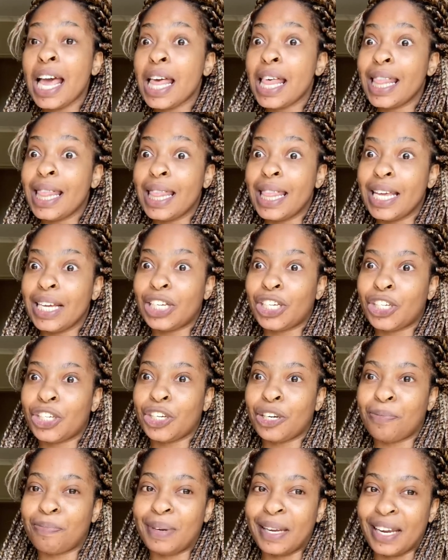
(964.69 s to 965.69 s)
This
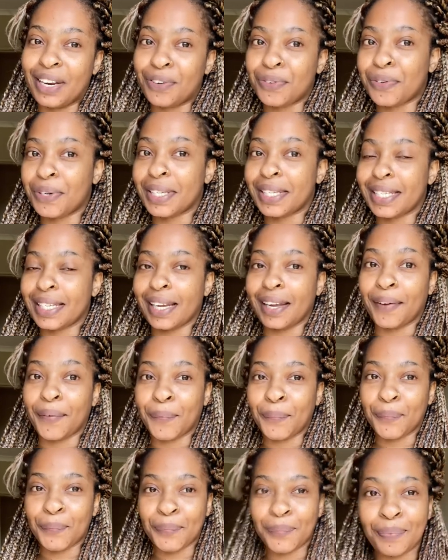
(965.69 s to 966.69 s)
should be interesting
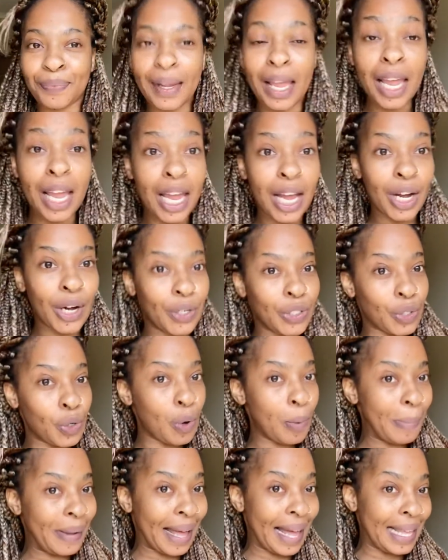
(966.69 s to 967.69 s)
because
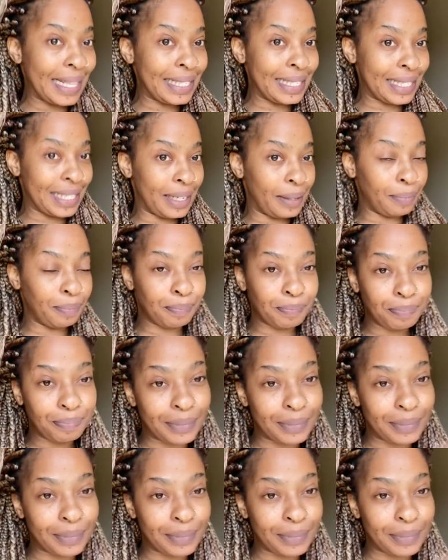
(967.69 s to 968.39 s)
Obanzi